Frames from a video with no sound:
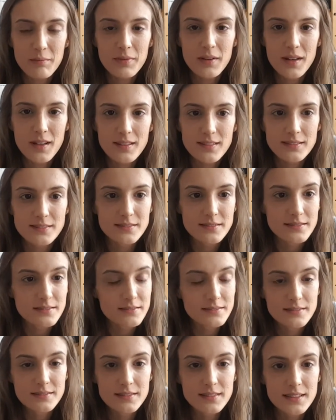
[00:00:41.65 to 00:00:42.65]
but
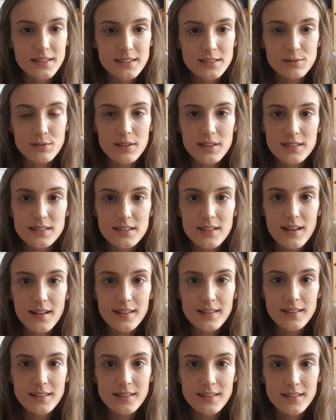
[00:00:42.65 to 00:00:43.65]
that's what it's
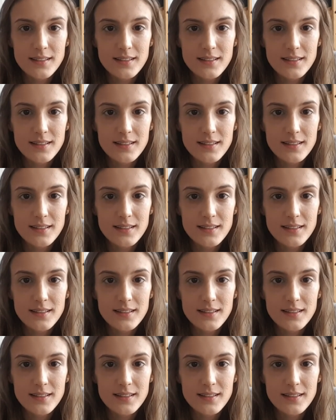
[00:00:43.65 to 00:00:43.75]
like.